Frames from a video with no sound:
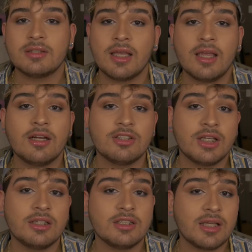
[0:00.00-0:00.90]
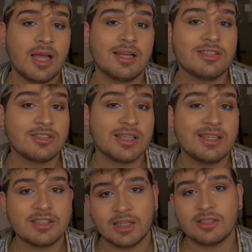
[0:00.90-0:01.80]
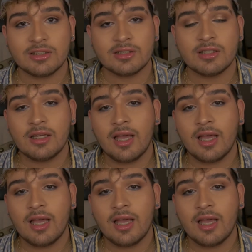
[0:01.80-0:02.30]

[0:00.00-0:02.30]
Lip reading: Skincare changes as your skin changes.